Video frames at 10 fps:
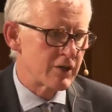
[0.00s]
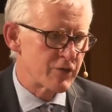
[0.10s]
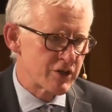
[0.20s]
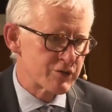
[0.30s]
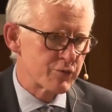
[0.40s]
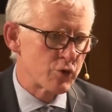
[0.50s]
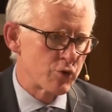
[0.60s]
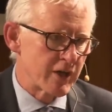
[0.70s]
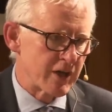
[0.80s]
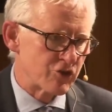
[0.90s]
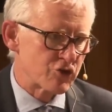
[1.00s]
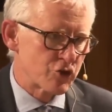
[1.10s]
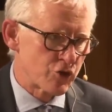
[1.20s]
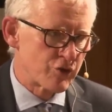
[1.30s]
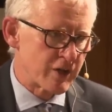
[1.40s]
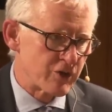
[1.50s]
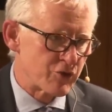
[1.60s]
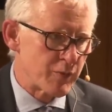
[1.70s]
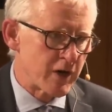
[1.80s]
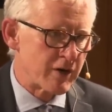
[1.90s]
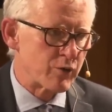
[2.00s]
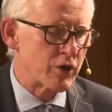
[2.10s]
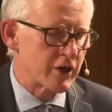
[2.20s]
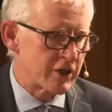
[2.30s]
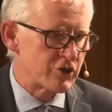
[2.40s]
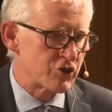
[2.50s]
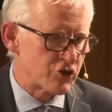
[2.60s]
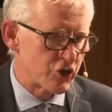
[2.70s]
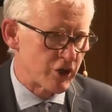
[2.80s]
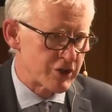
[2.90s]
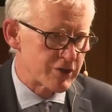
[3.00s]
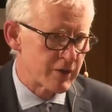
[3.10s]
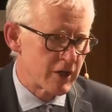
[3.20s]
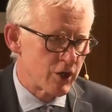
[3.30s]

first of all, extraordinarily inspiring work in Detroit,